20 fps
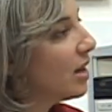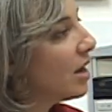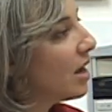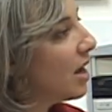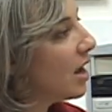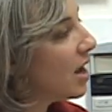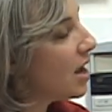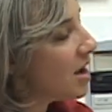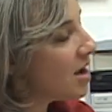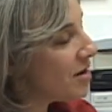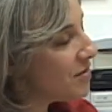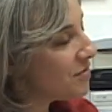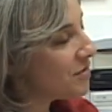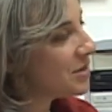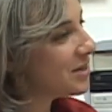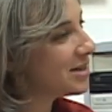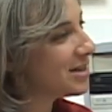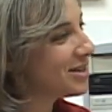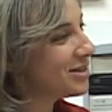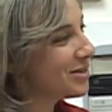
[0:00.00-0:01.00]
Every
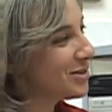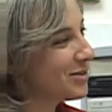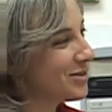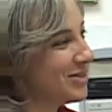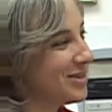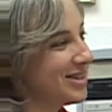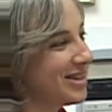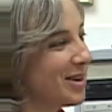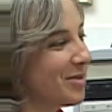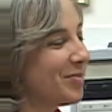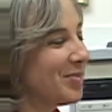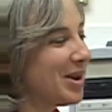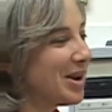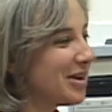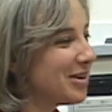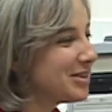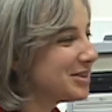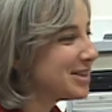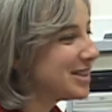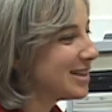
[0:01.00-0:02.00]
day is a learning day.
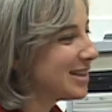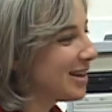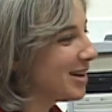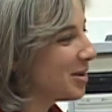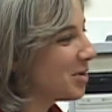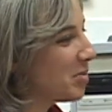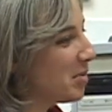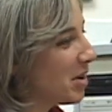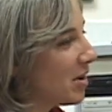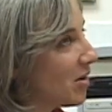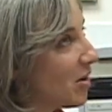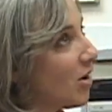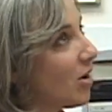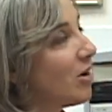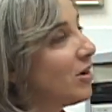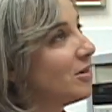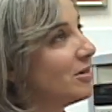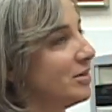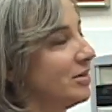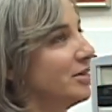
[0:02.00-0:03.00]
Parents say to me
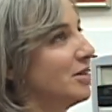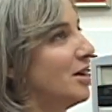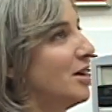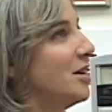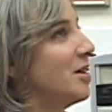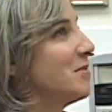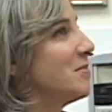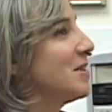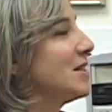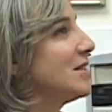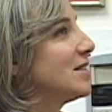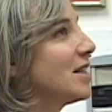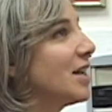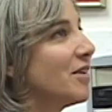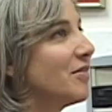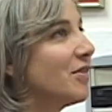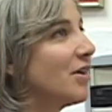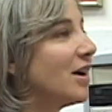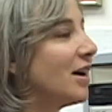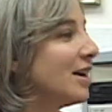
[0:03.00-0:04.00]
all the time, they say,
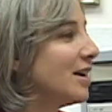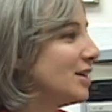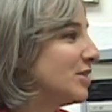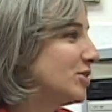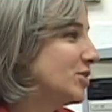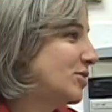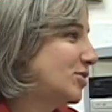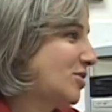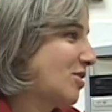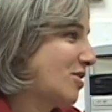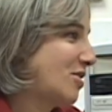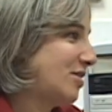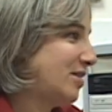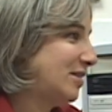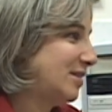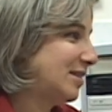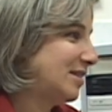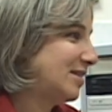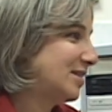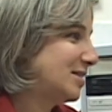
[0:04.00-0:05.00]
if I had started
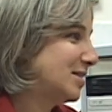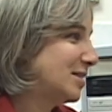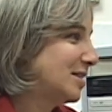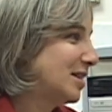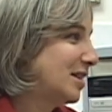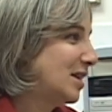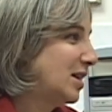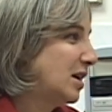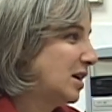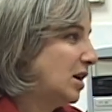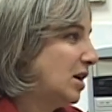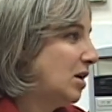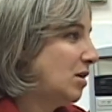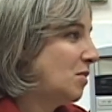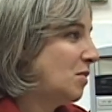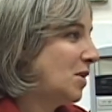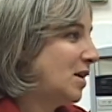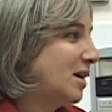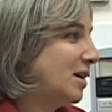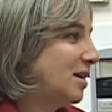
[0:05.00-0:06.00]
this
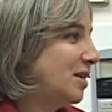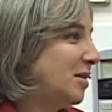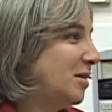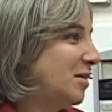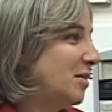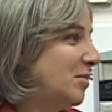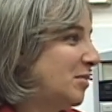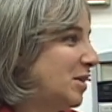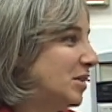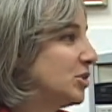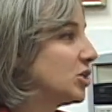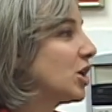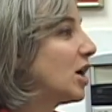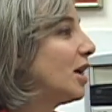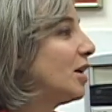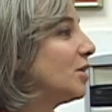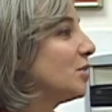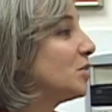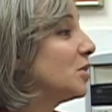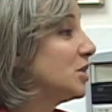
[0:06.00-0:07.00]
when my
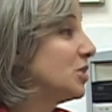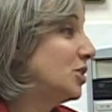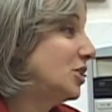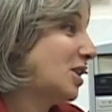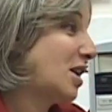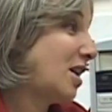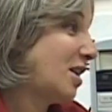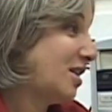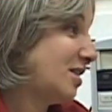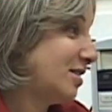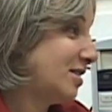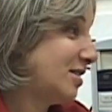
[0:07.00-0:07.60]
child was young,